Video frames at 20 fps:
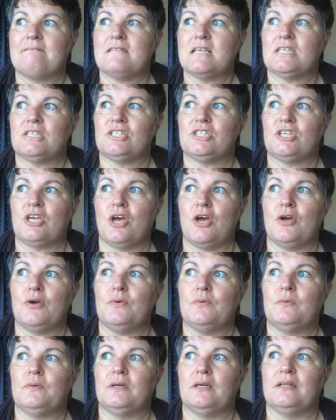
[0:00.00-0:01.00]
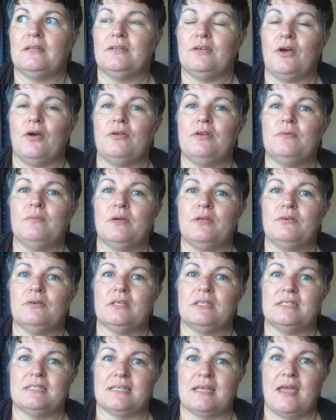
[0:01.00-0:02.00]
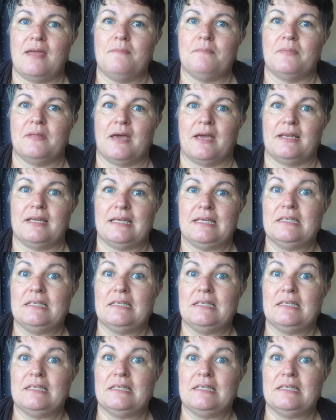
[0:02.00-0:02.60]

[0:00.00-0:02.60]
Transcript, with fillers: So the only way you can escape that